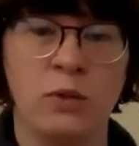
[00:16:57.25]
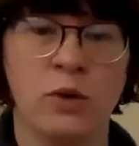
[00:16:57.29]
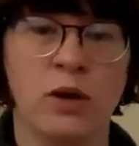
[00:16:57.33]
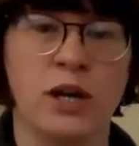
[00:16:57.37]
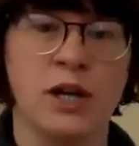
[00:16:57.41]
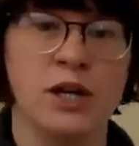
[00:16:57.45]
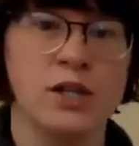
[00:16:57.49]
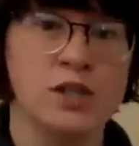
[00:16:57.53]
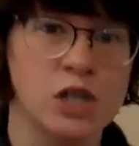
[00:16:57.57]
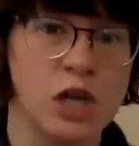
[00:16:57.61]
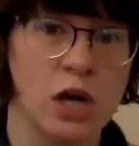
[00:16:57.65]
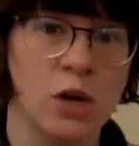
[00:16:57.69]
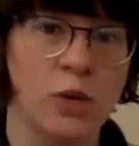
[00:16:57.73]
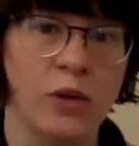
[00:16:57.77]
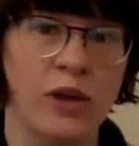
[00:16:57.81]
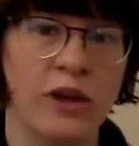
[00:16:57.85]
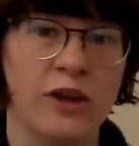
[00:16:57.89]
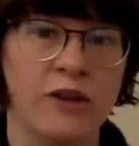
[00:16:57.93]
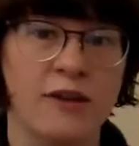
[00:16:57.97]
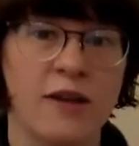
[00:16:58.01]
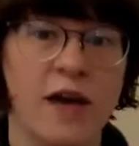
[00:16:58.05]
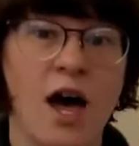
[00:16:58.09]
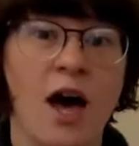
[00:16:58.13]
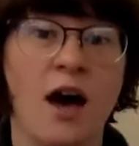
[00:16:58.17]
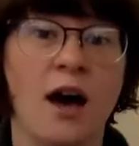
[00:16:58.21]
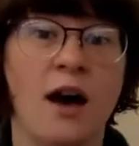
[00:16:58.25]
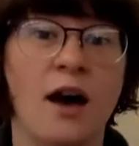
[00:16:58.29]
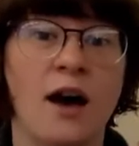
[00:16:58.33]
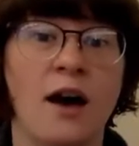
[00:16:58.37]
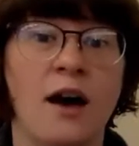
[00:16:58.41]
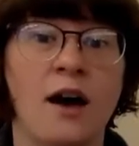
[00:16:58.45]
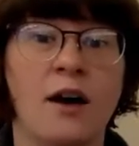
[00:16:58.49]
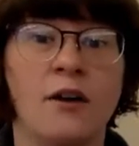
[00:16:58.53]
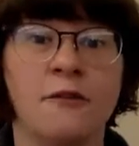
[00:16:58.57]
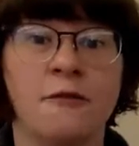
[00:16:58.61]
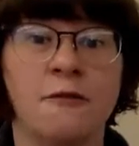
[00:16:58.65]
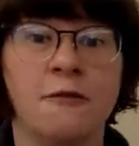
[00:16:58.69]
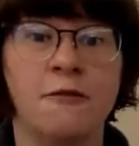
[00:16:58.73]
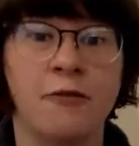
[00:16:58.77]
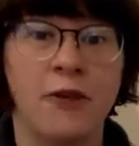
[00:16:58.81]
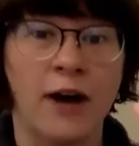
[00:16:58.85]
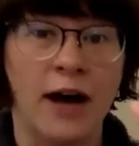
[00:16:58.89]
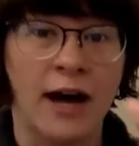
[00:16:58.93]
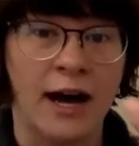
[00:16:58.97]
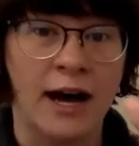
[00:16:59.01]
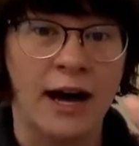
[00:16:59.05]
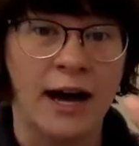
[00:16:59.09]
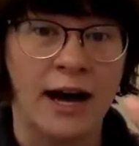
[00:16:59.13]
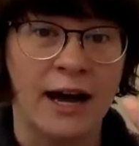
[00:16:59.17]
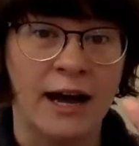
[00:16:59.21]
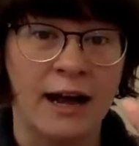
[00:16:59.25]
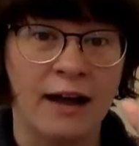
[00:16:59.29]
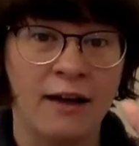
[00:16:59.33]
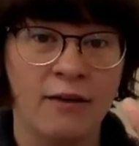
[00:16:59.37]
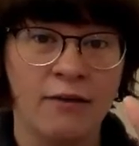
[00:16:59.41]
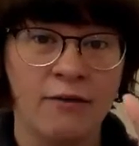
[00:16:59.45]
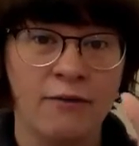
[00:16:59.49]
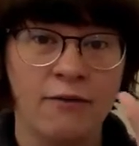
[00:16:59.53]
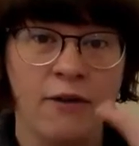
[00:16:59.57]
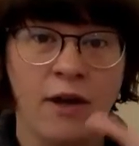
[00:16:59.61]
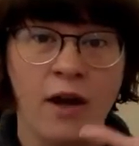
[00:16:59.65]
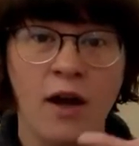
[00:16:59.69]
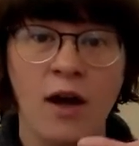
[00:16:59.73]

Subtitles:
We're going to start with 5,